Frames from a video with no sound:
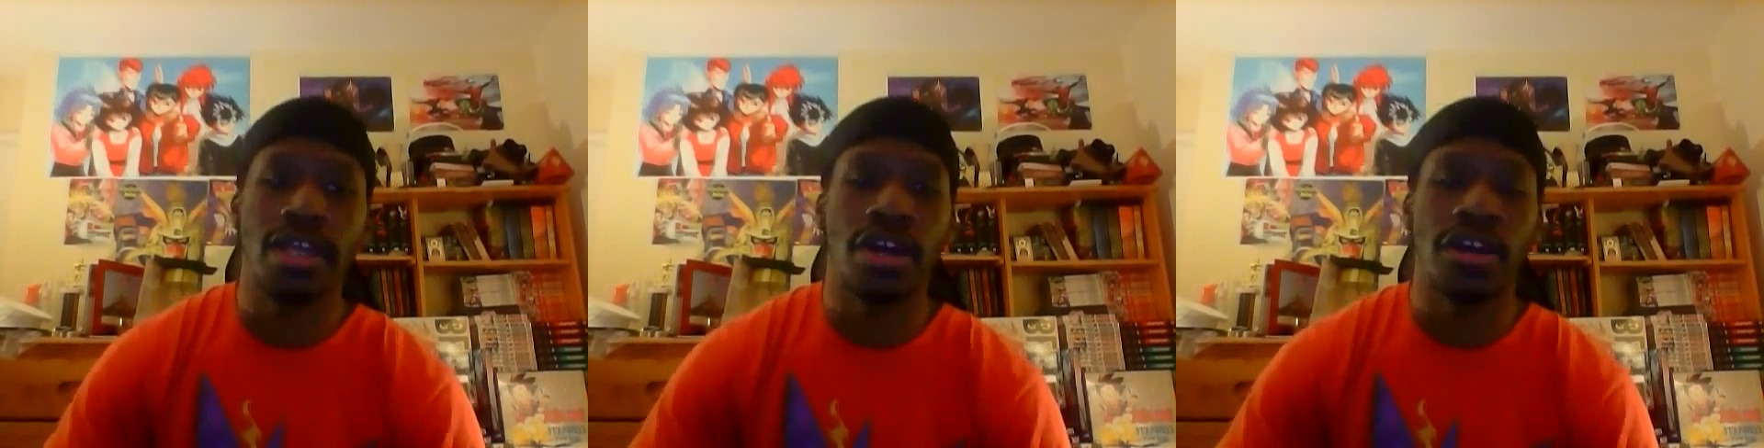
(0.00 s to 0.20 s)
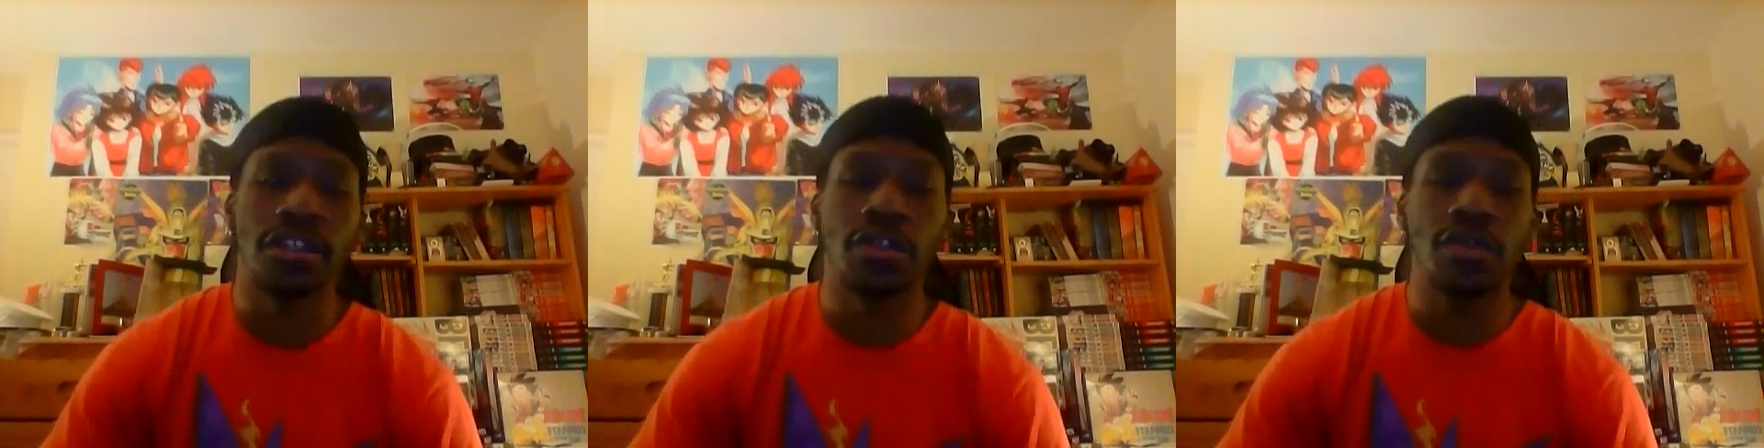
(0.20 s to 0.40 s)

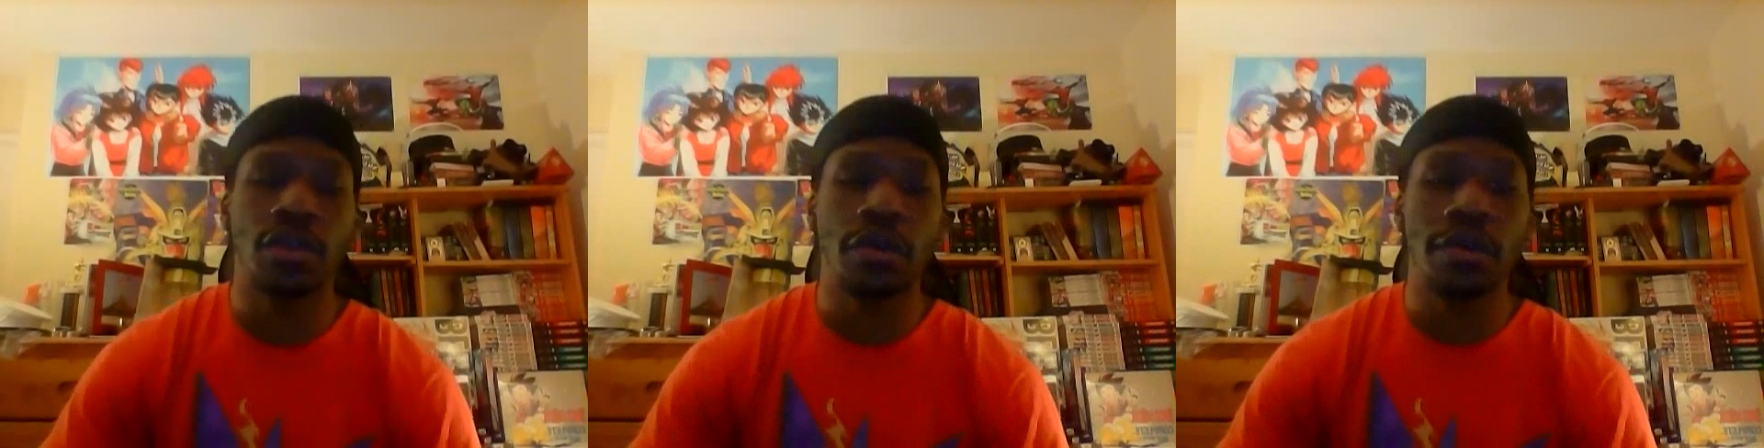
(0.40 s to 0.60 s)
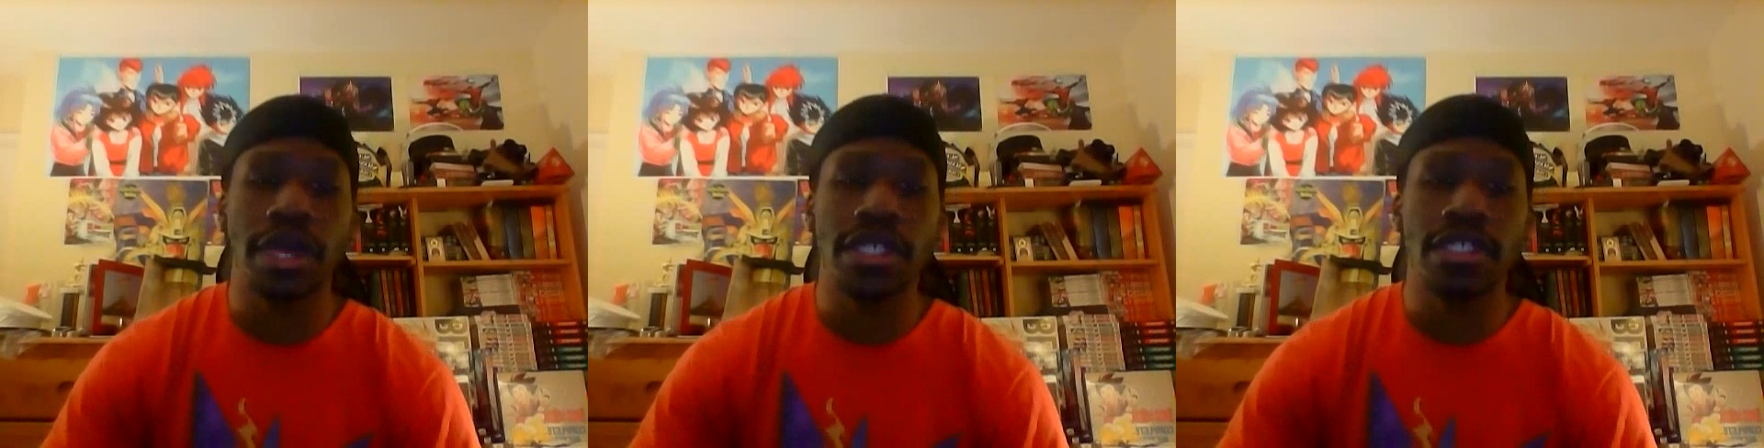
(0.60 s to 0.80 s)

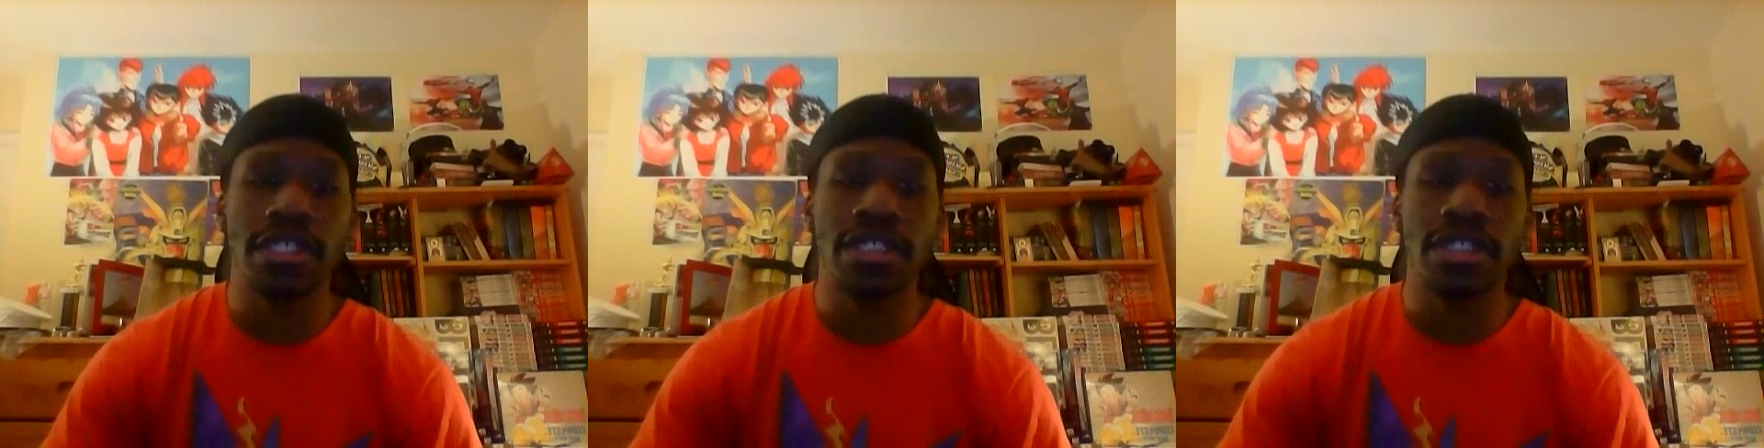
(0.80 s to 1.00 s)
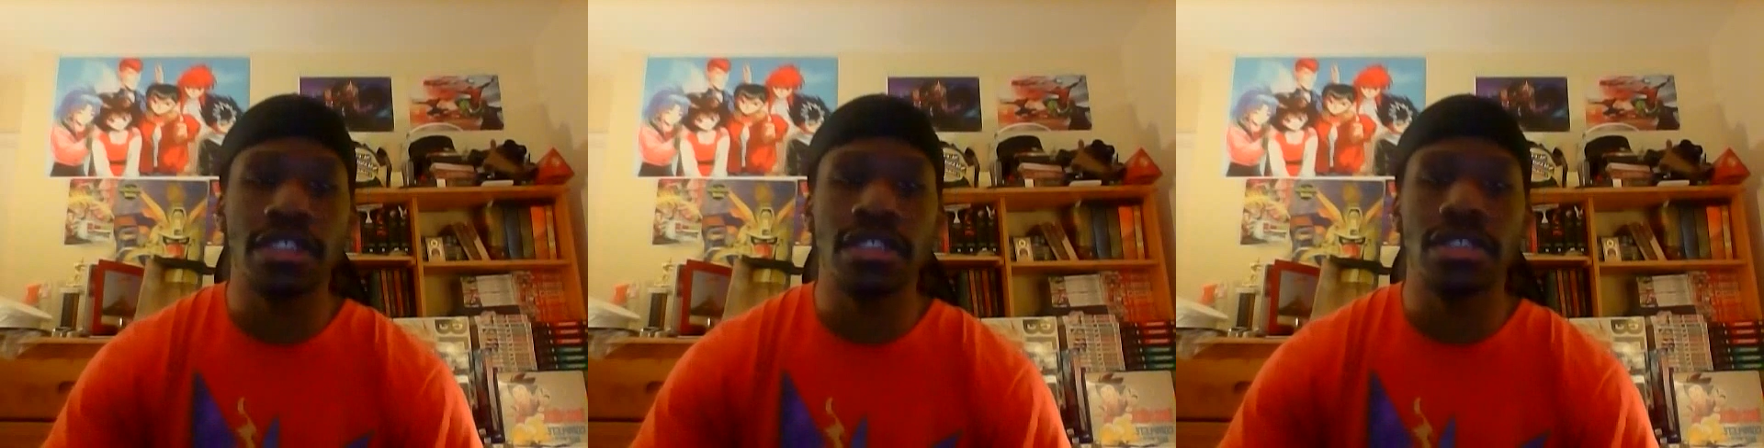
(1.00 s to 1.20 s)
Kanjuro
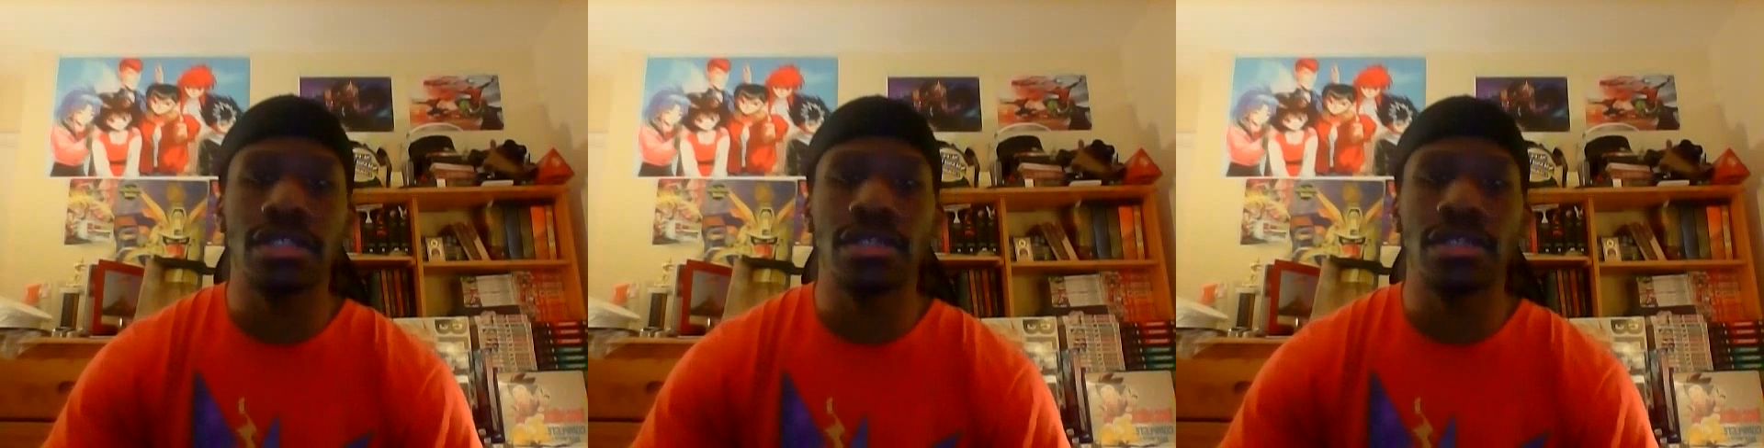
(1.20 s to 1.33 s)
mentioned?